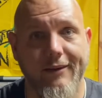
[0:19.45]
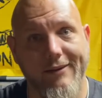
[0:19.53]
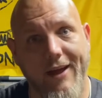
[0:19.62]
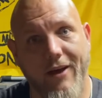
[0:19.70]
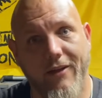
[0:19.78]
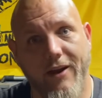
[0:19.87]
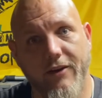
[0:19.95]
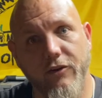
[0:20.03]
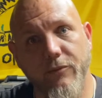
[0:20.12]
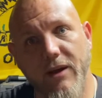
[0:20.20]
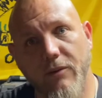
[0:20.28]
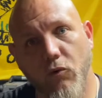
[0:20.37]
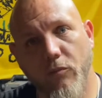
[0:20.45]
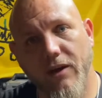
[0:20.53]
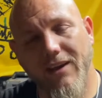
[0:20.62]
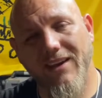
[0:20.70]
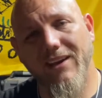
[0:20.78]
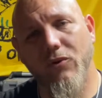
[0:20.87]
now that I do make more
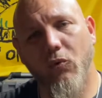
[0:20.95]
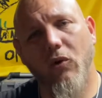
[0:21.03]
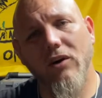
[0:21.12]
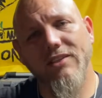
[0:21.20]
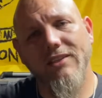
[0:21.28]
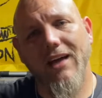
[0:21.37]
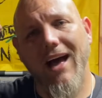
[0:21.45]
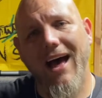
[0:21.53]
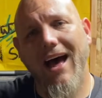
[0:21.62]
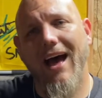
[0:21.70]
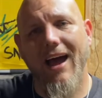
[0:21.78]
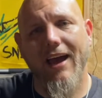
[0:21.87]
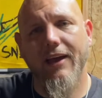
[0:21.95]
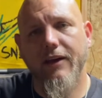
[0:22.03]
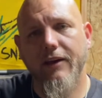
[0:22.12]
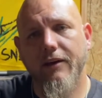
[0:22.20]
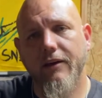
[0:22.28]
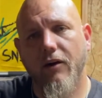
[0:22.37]
money, it wasn't
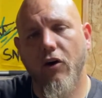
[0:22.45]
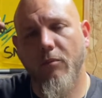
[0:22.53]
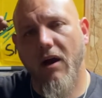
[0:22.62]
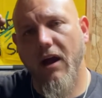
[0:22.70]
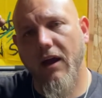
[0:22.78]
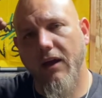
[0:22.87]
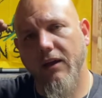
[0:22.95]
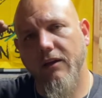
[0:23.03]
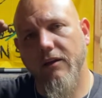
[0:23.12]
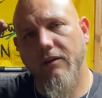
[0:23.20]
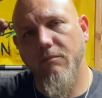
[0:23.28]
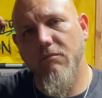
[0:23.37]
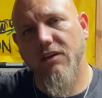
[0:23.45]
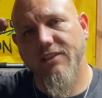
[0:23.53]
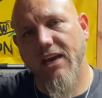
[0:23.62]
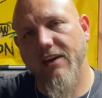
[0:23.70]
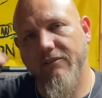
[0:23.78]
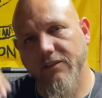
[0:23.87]
high on my
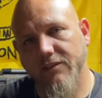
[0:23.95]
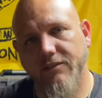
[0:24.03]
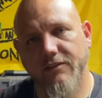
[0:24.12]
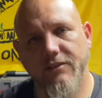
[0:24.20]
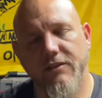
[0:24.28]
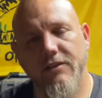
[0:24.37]
must-have list.